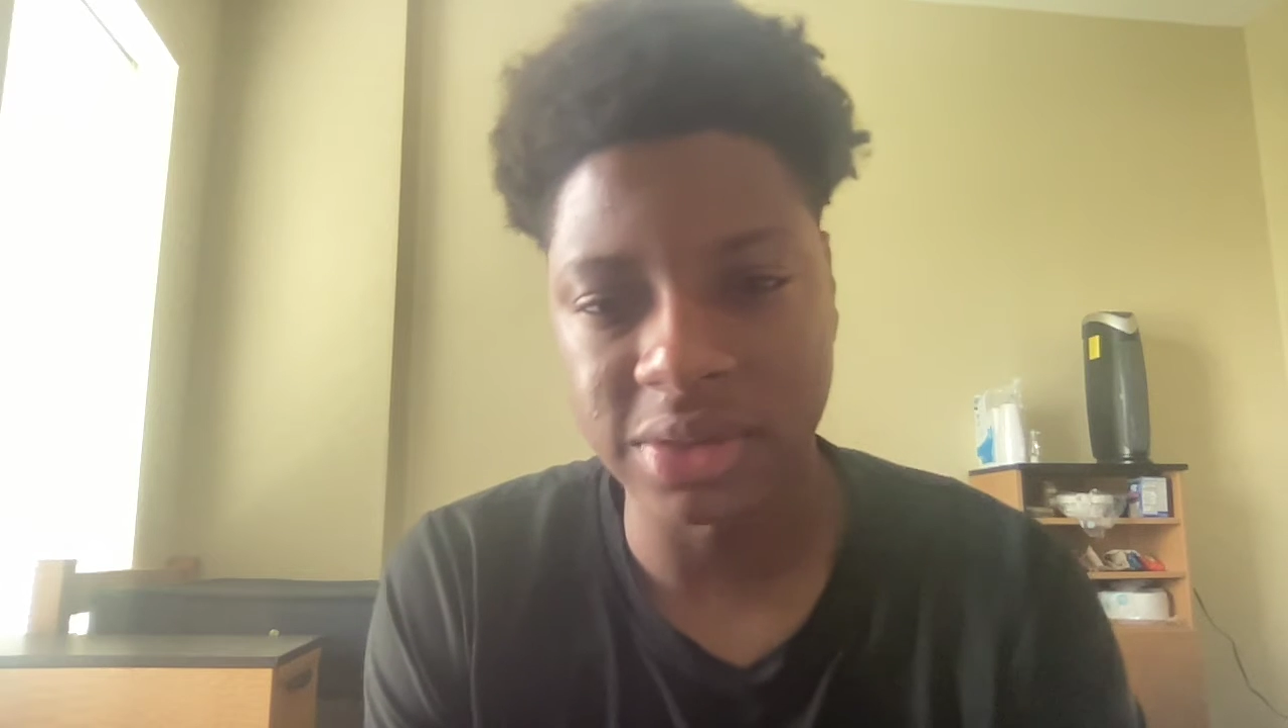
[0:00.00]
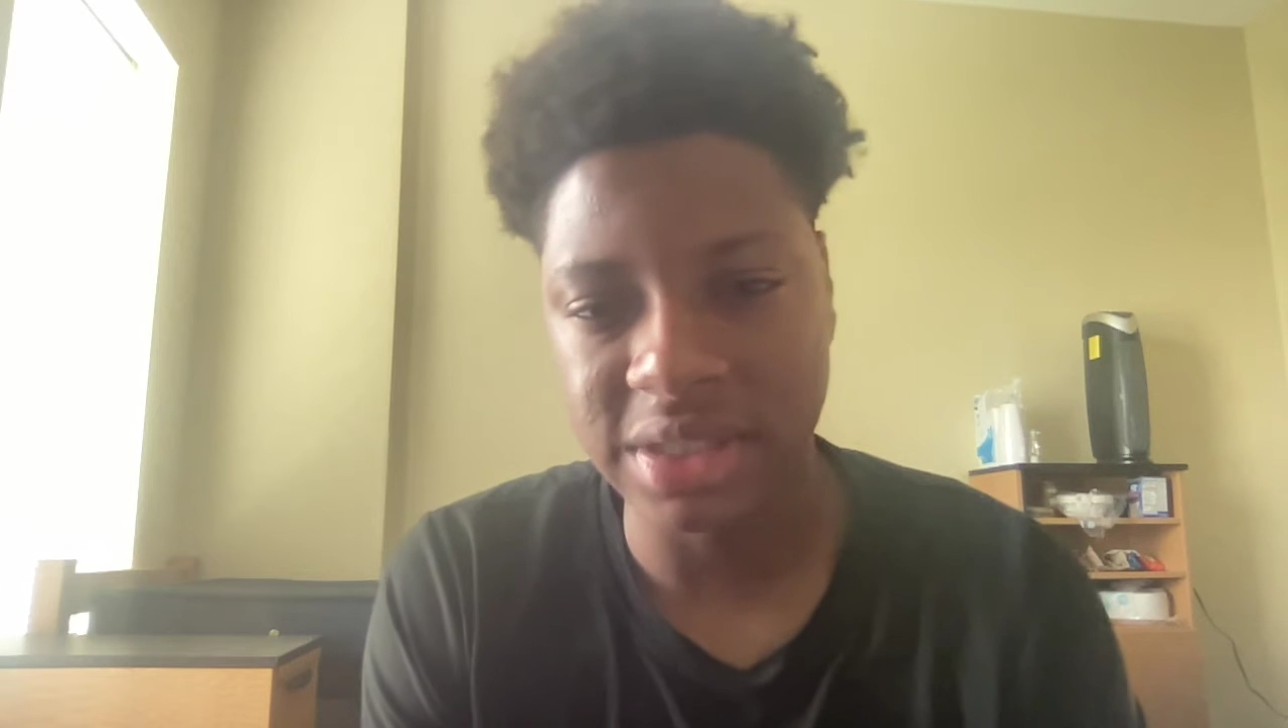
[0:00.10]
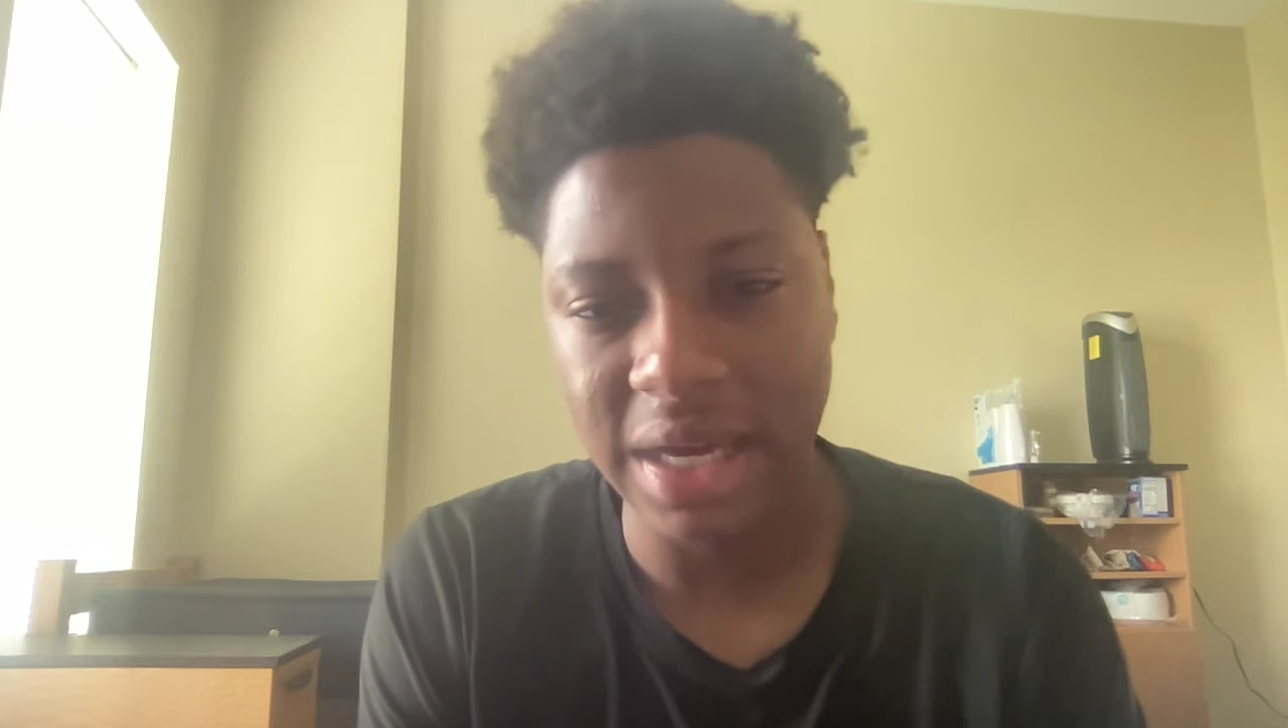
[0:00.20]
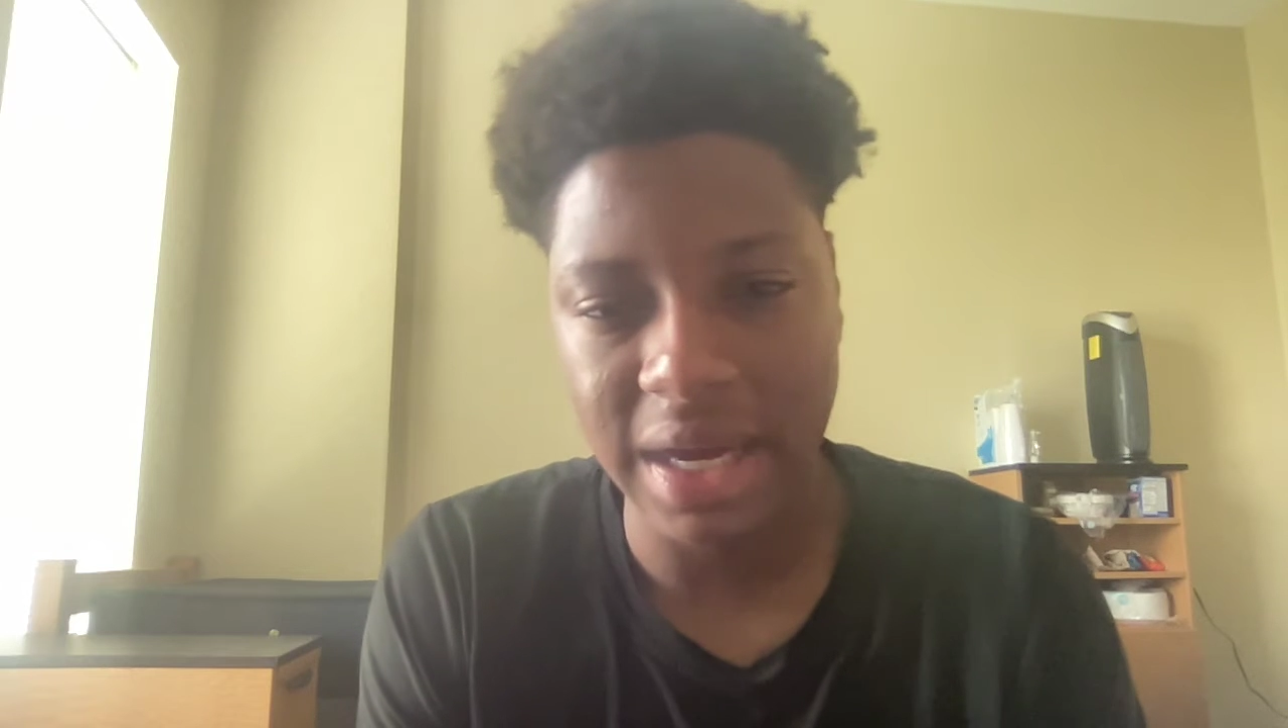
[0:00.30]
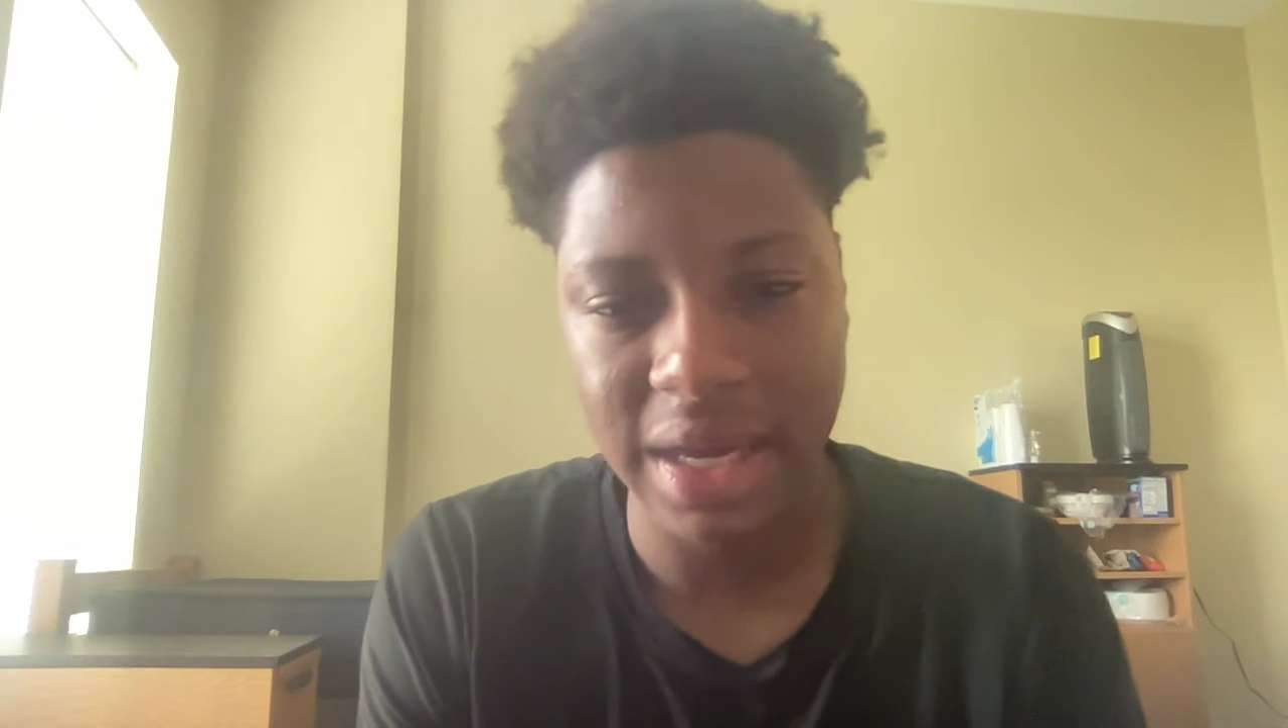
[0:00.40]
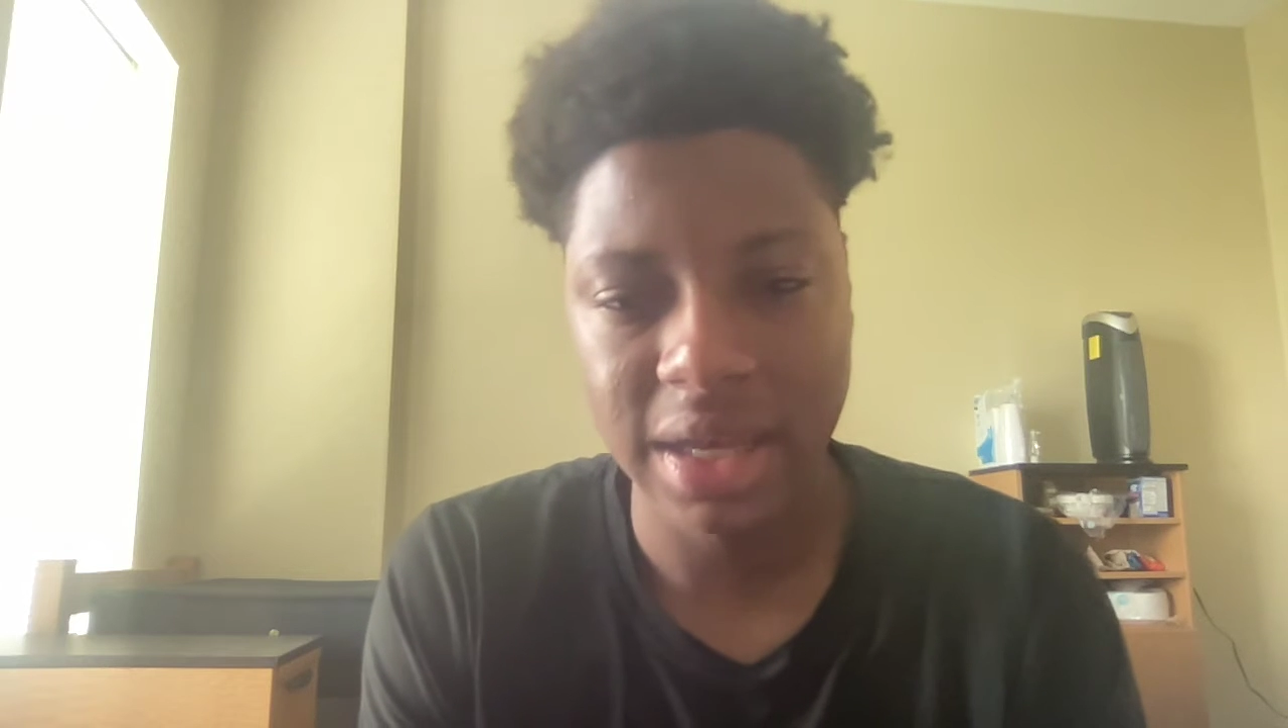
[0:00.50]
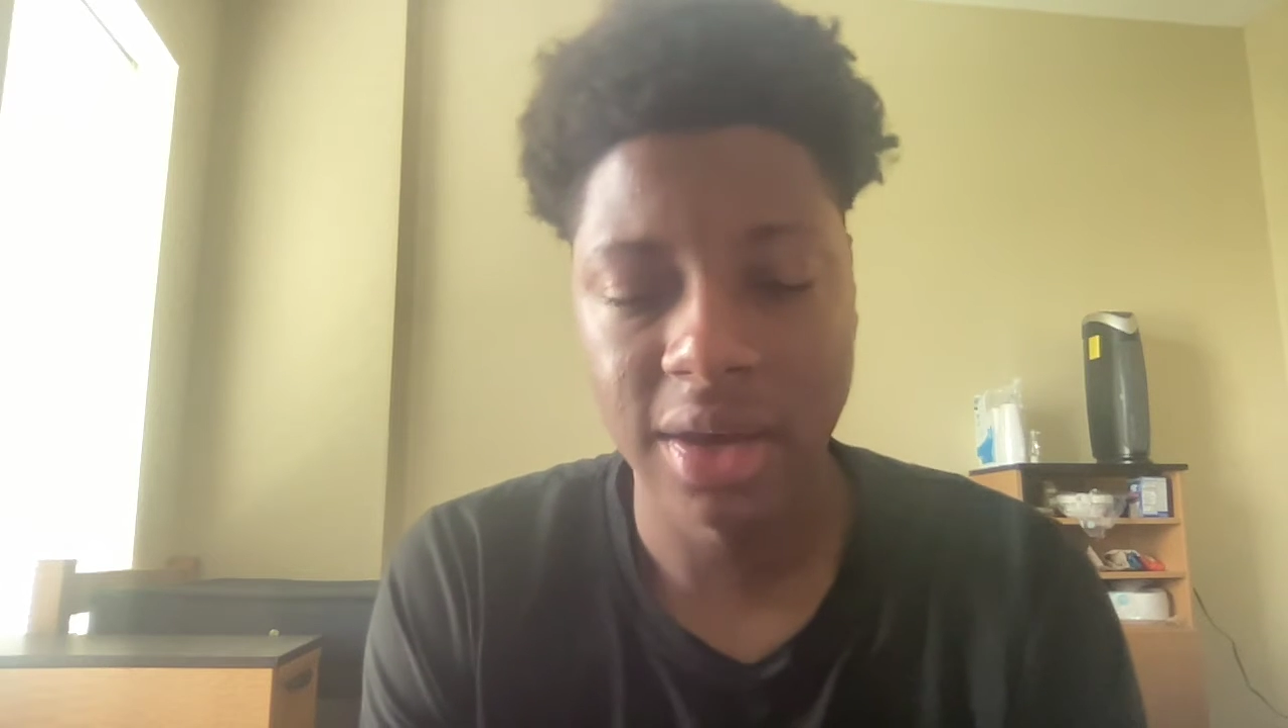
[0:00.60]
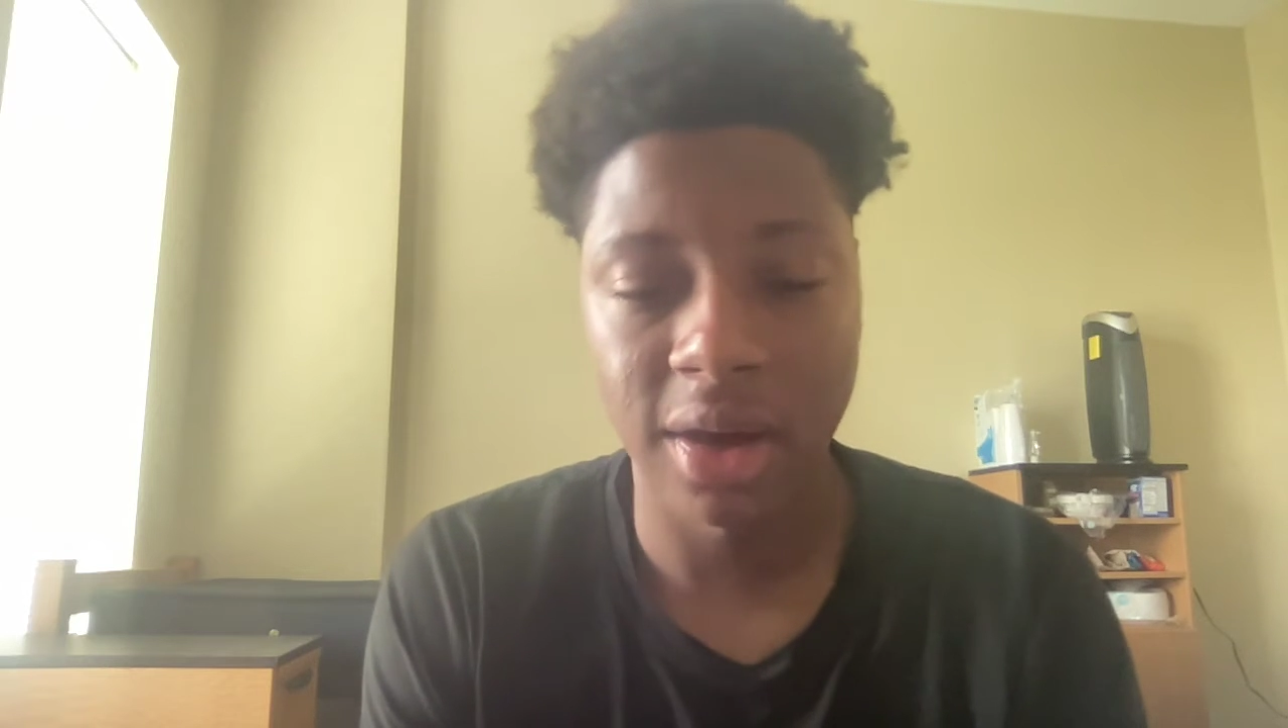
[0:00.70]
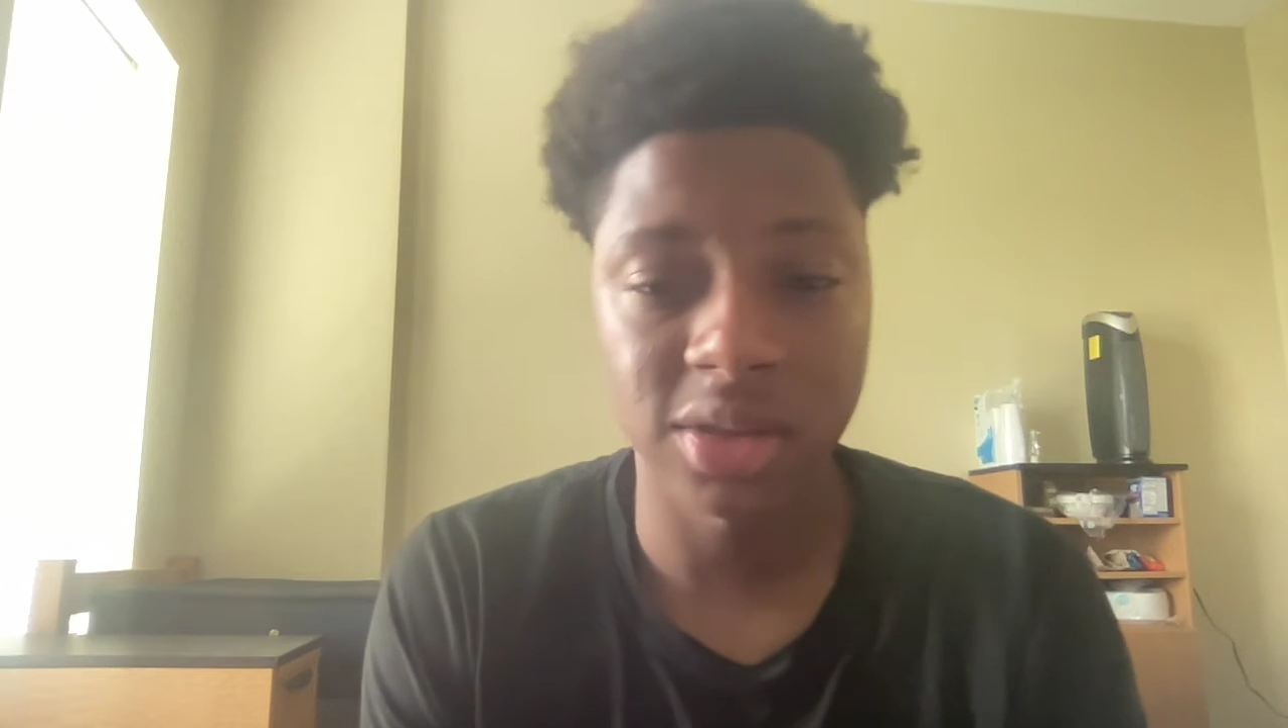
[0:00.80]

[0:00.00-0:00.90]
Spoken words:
Your Side.